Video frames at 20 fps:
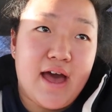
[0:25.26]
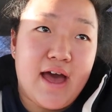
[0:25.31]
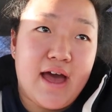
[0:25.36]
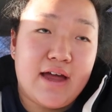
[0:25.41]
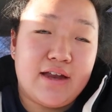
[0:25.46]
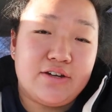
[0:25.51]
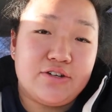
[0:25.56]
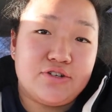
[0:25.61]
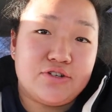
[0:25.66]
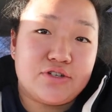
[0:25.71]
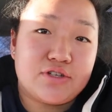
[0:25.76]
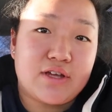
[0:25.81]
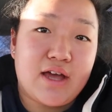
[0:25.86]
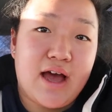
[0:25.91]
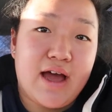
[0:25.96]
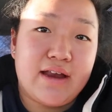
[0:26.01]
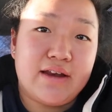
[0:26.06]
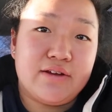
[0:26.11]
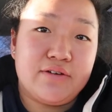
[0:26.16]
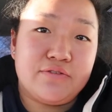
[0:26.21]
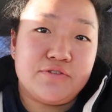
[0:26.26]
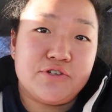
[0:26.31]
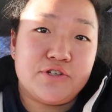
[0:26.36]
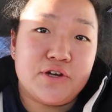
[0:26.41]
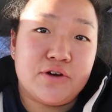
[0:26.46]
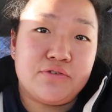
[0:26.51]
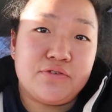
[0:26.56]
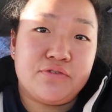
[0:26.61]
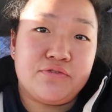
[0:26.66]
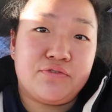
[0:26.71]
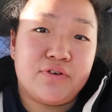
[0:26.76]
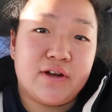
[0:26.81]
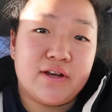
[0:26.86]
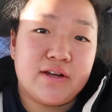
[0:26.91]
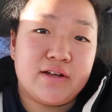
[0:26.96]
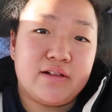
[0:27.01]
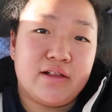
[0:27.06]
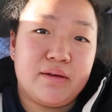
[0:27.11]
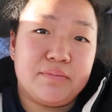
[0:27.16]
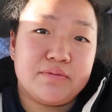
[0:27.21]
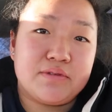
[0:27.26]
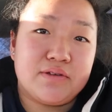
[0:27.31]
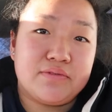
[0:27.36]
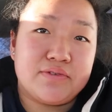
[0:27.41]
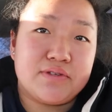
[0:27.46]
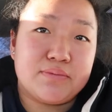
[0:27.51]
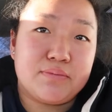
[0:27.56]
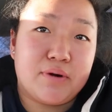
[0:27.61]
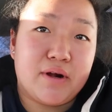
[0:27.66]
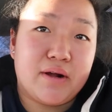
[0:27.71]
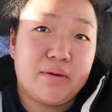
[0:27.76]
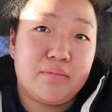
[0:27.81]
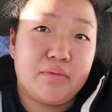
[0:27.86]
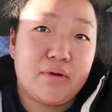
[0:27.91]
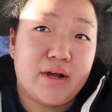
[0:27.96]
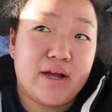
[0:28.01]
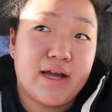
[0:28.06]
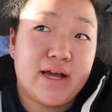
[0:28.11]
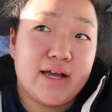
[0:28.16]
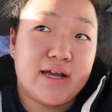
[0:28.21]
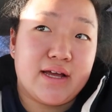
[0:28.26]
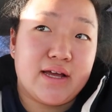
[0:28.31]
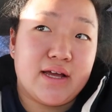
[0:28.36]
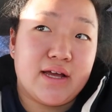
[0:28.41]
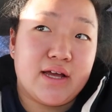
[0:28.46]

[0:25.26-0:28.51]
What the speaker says: and just kind of show the fun clips of spring break.